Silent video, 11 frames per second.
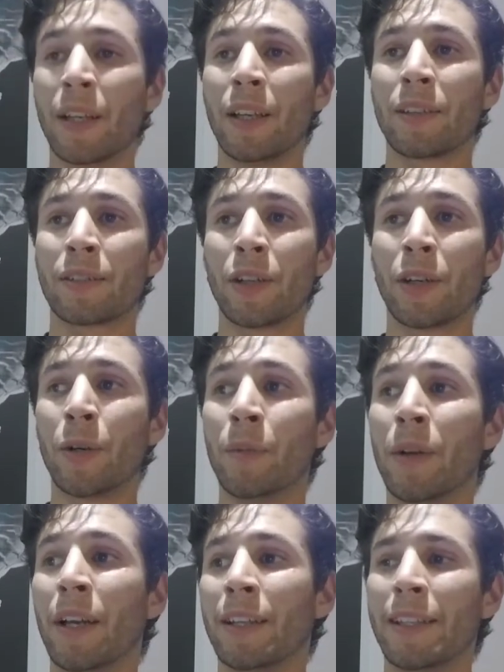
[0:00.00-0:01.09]
So
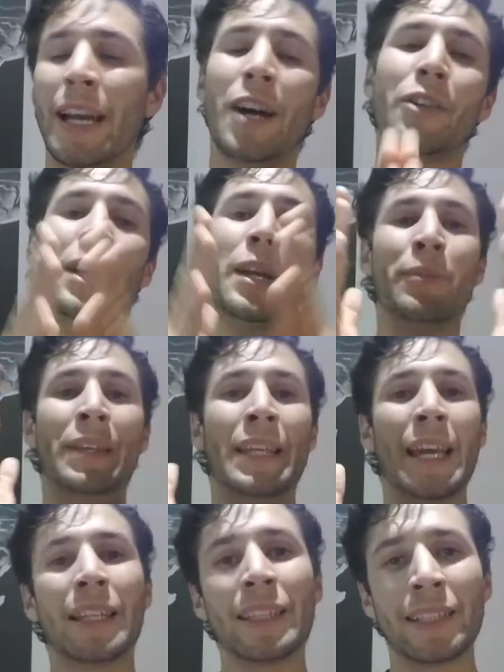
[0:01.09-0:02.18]
now that I'm
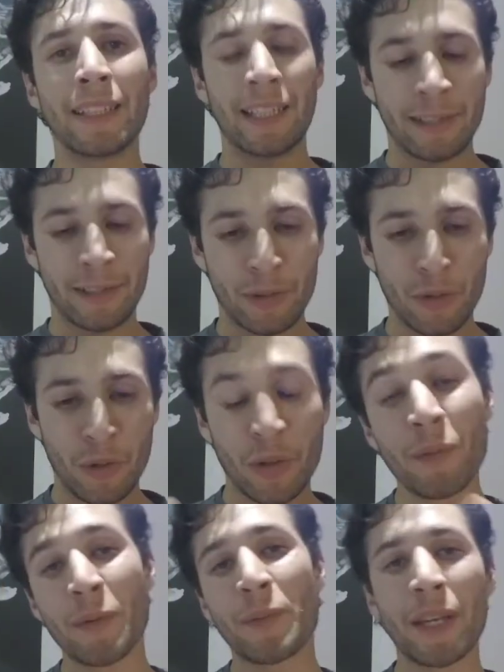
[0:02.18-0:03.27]
getting into
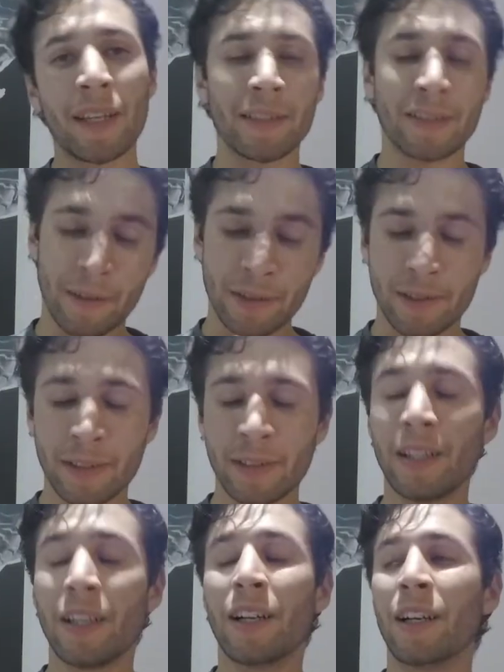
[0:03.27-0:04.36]
human beings, obviously
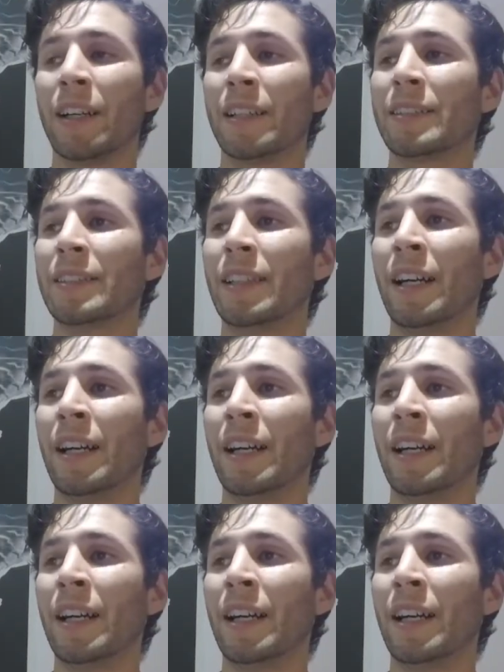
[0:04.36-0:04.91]
us,